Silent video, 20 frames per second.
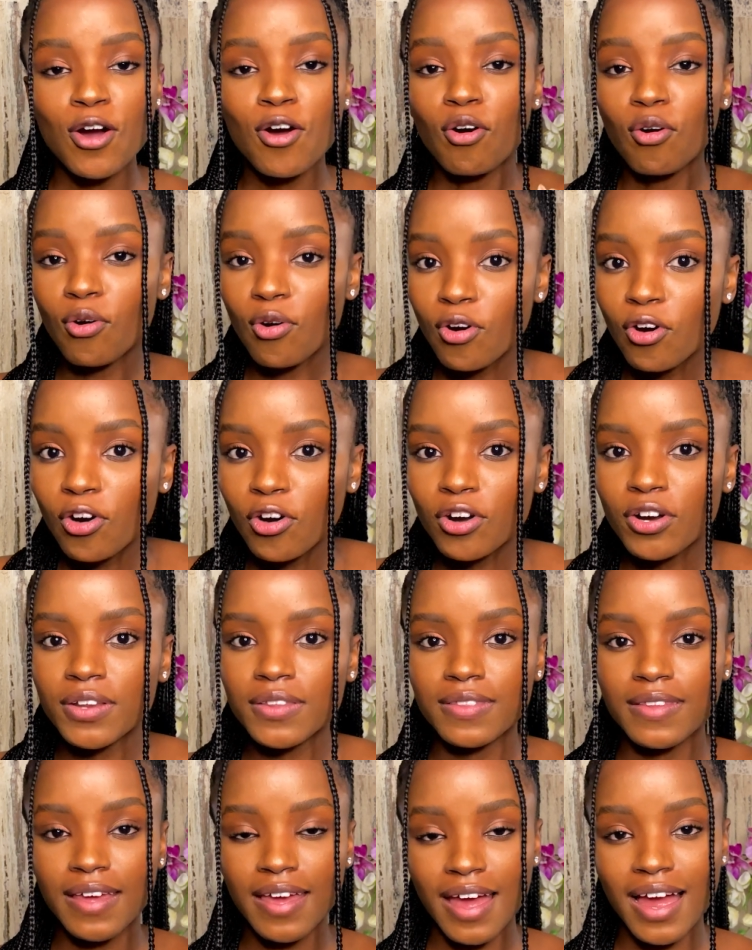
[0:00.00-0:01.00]
or
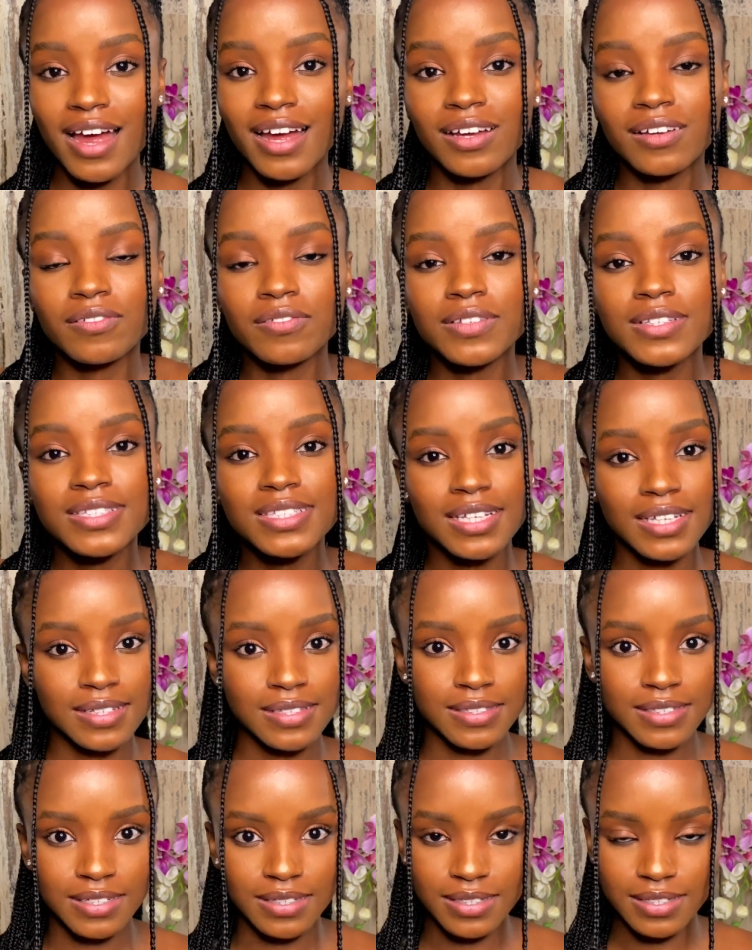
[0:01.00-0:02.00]
they have
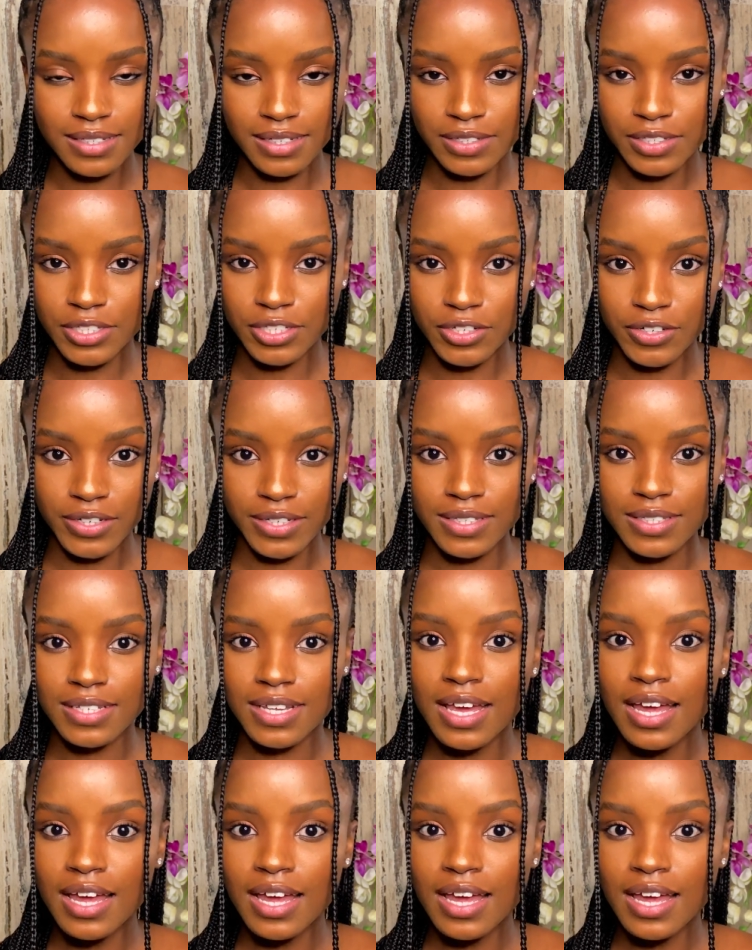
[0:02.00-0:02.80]
tinted sunscreens.